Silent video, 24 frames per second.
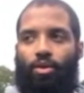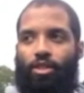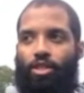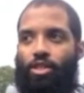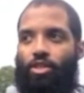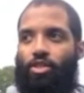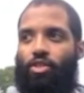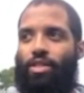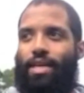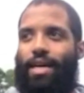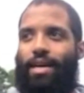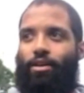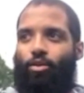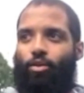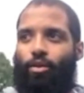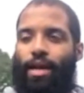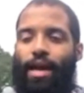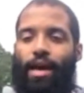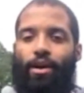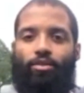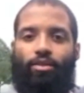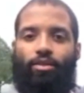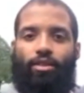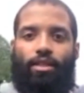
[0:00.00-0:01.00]
which is
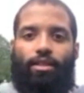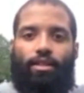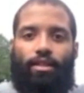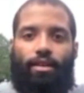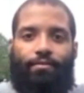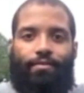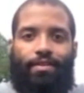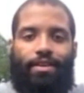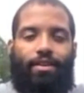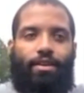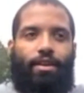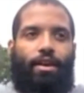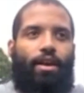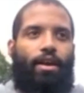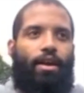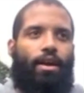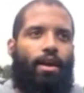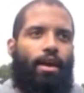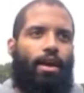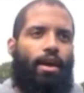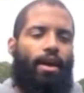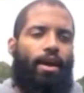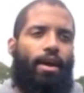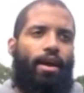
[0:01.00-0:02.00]
titled healthy living
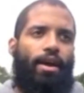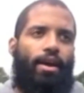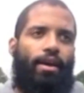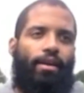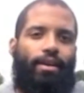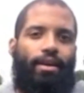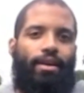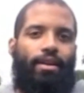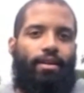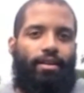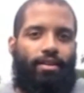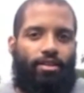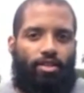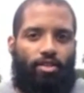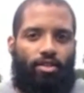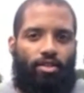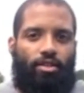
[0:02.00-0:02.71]
and in this